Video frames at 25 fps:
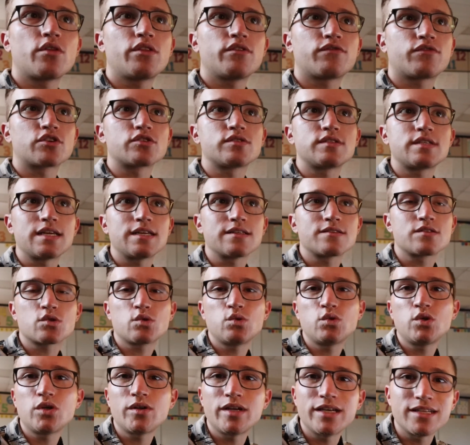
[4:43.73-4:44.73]
the first day of
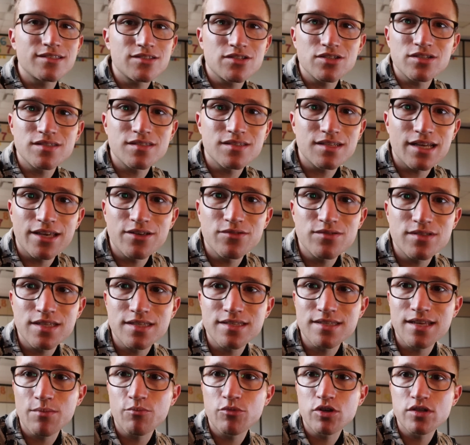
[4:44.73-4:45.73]
school. It's just, I use the
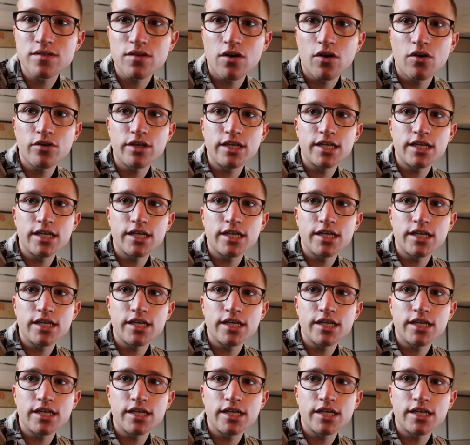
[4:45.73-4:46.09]
same ones all